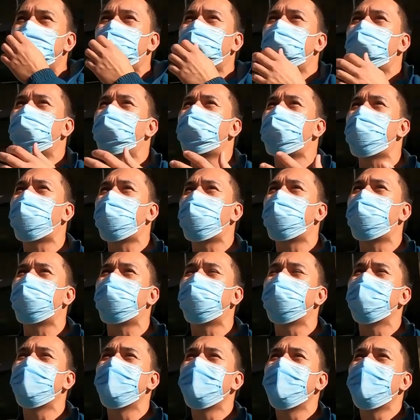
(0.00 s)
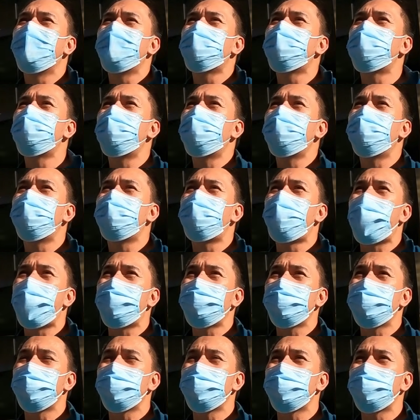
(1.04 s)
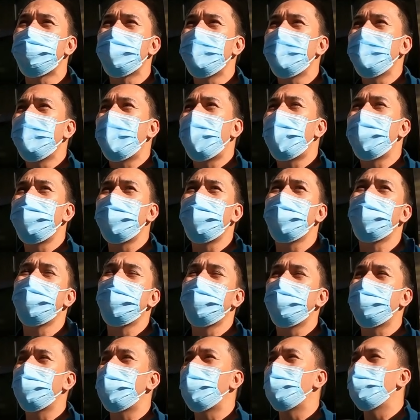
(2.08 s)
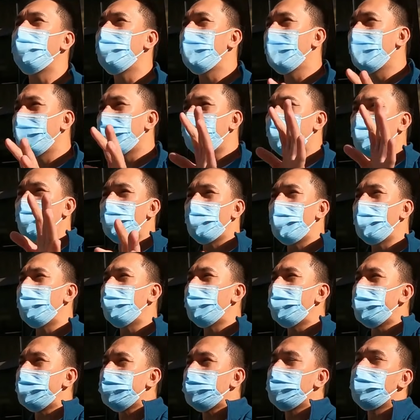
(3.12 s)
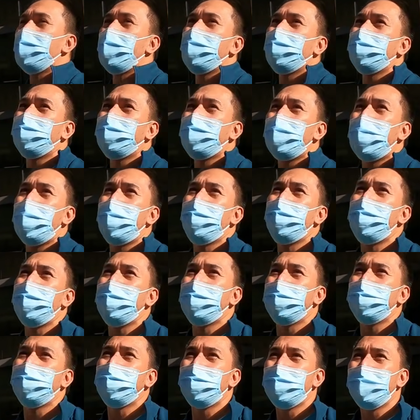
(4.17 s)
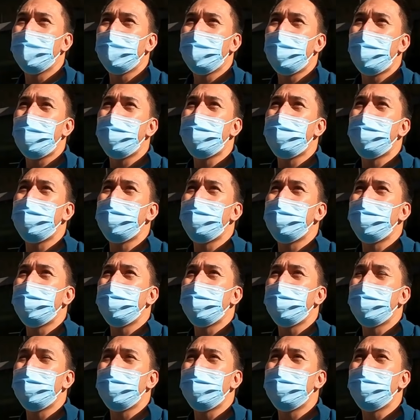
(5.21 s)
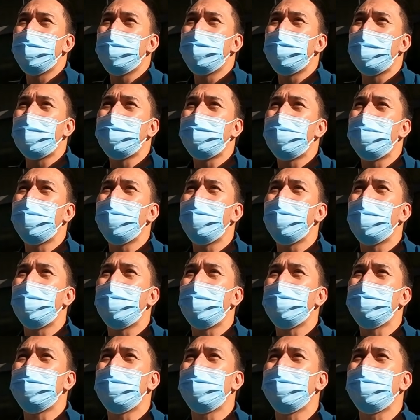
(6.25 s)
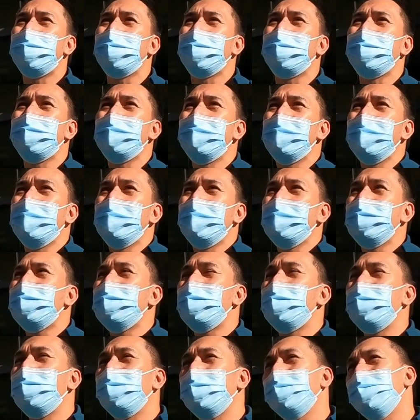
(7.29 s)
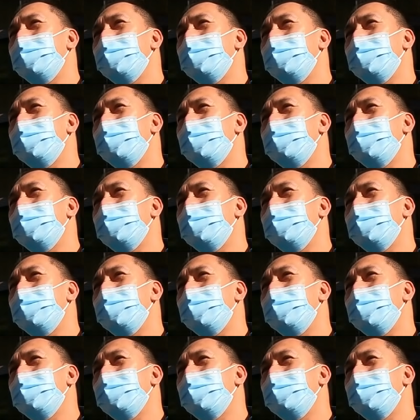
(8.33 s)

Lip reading: hospital and making it sure that patients are not going to go from one place to another carrying any bacteria or something? So